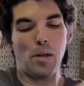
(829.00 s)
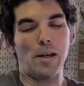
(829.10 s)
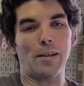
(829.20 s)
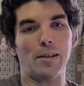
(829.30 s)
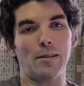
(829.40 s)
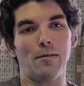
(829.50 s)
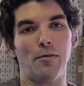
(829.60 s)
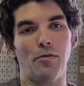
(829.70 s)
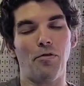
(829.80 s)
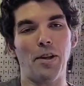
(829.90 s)
But
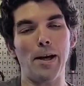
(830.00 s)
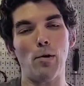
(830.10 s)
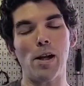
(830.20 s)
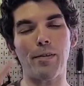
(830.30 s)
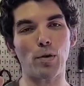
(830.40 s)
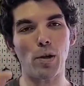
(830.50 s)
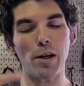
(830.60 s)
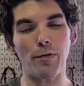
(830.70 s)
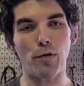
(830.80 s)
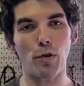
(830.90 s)
that will have to
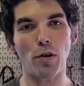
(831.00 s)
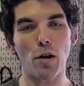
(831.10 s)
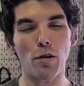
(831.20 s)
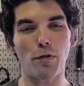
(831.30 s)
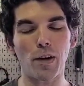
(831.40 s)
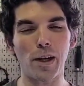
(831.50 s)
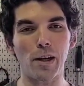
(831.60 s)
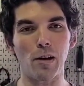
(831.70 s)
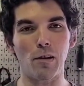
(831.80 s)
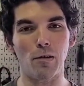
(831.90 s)
wait for another
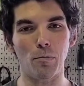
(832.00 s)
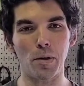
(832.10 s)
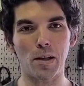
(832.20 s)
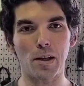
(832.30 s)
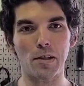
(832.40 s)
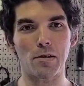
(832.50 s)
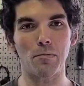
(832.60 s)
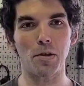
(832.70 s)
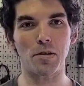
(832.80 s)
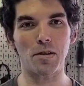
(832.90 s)
video
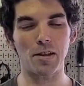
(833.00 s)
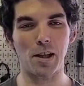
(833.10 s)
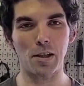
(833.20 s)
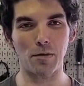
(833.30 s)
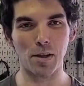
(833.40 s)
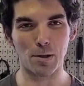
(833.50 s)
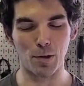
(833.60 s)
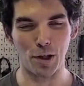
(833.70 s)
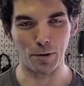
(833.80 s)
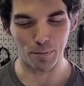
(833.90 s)
because this is the end of
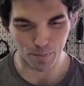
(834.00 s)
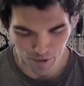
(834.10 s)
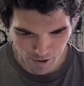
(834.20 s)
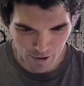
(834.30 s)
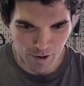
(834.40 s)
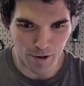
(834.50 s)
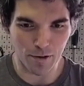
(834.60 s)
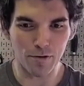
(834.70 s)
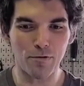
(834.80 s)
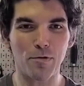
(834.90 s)
this one.
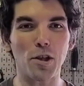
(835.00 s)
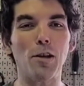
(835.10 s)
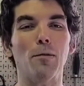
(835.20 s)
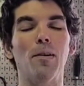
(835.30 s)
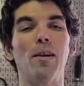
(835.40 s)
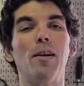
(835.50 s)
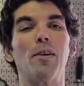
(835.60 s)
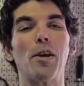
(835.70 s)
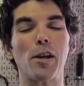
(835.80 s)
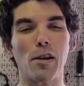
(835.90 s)
So,
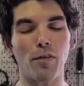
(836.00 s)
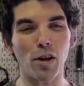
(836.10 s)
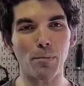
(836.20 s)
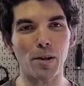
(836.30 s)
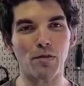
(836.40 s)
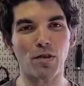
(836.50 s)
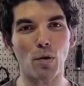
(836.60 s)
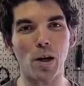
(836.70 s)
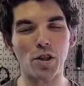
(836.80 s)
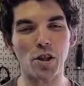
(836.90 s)
thank you very much
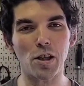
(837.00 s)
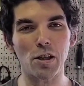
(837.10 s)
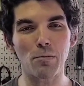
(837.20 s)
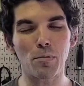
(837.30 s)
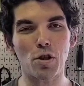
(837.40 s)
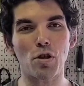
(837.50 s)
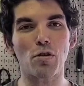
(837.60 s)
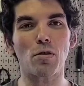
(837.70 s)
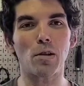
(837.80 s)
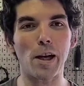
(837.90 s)
for watching. Be
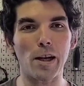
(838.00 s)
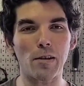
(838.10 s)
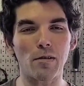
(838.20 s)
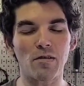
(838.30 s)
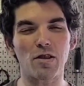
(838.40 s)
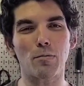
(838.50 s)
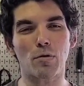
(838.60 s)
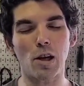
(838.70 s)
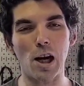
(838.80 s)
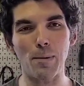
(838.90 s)
sure to like,
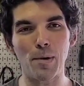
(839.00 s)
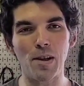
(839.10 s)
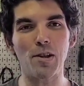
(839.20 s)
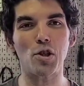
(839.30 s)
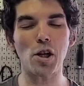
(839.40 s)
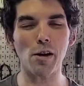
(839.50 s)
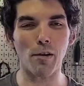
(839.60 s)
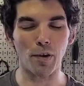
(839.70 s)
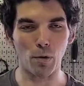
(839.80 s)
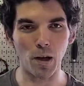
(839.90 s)
subscribe,
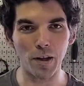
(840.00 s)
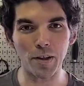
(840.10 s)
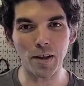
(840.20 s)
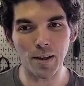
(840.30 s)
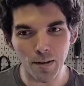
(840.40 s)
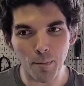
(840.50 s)
share if you want.